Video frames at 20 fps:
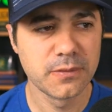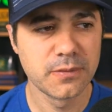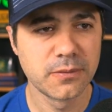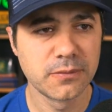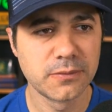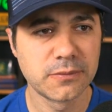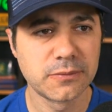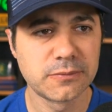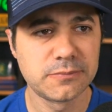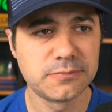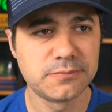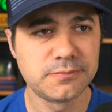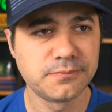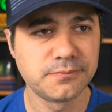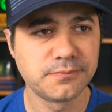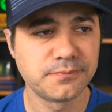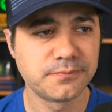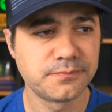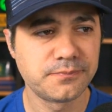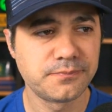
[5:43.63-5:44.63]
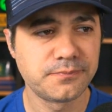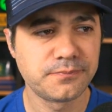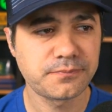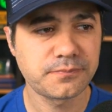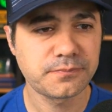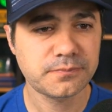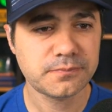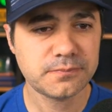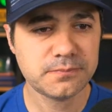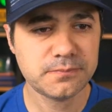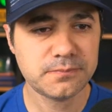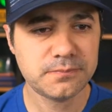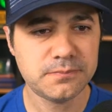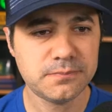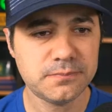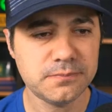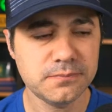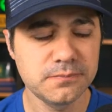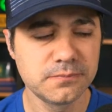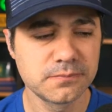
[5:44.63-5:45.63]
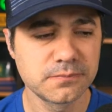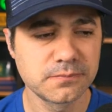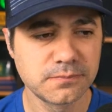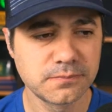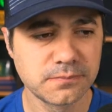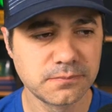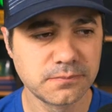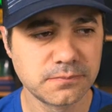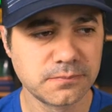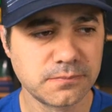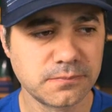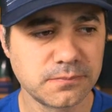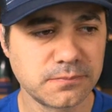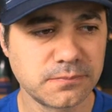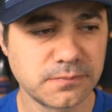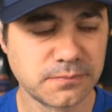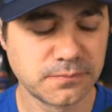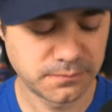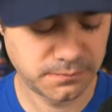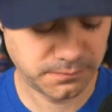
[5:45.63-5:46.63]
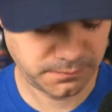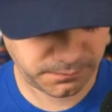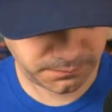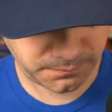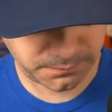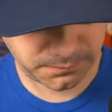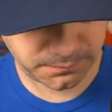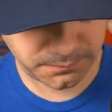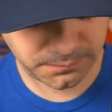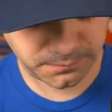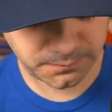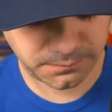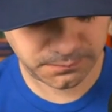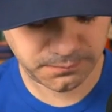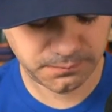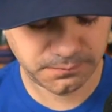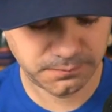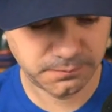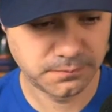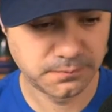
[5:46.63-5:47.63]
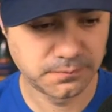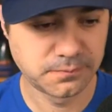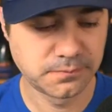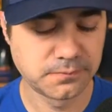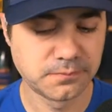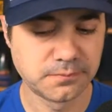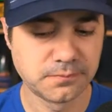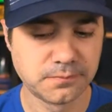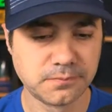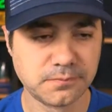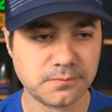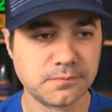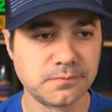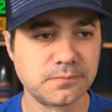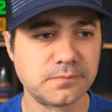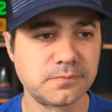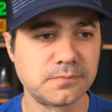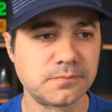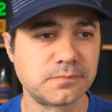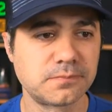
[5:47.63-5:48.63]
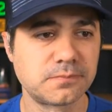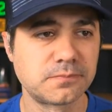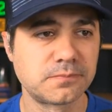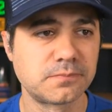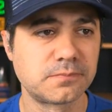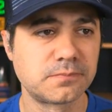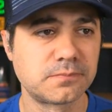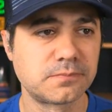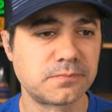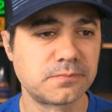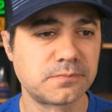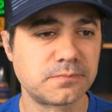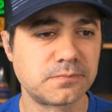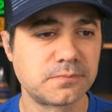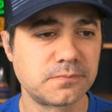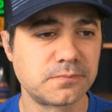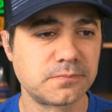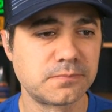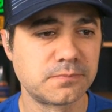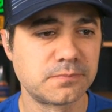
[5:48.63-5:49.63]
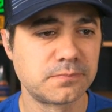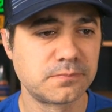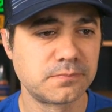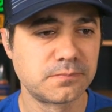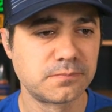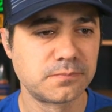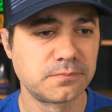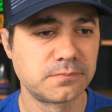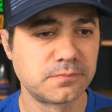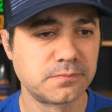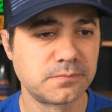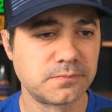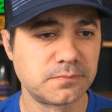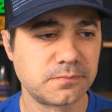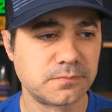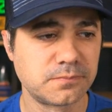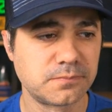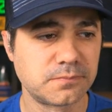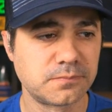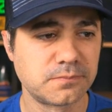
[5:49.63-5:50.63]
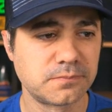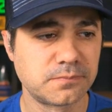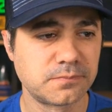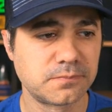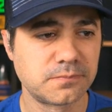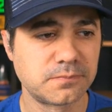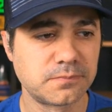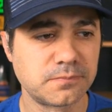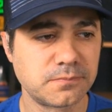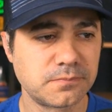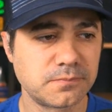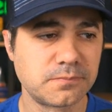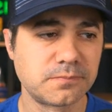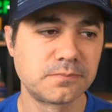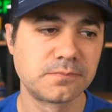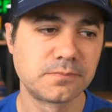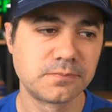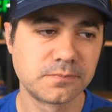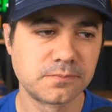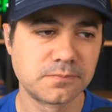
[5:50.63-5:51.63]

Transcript: [no speech]